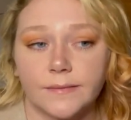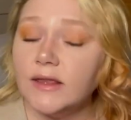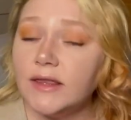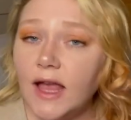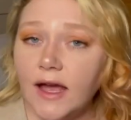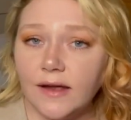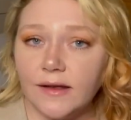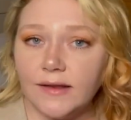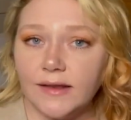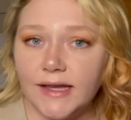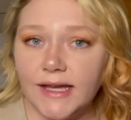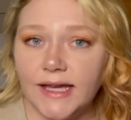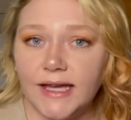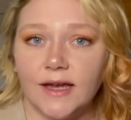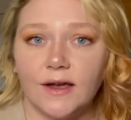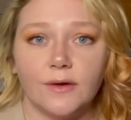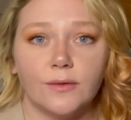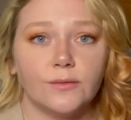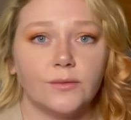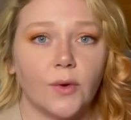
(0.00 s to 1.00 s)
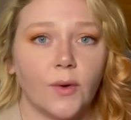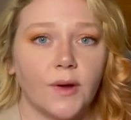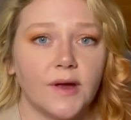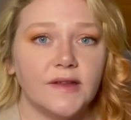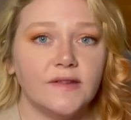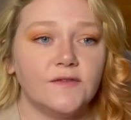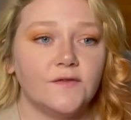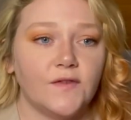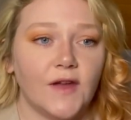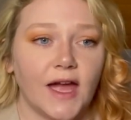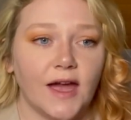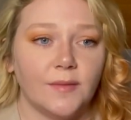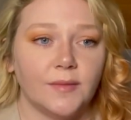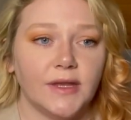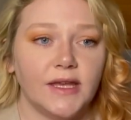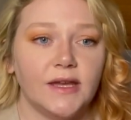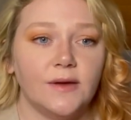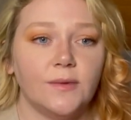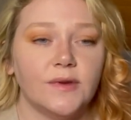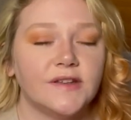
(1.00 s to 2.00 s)
Luckily, Roy's
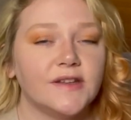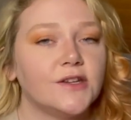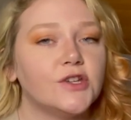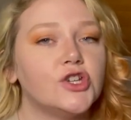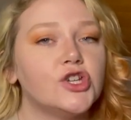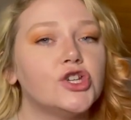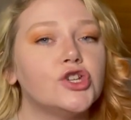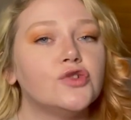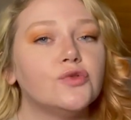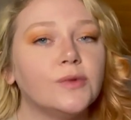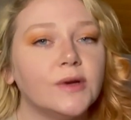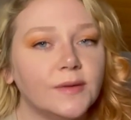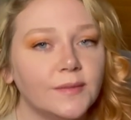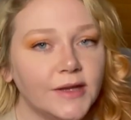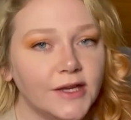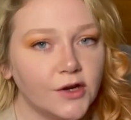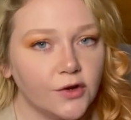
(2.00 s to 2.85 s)
family was extremely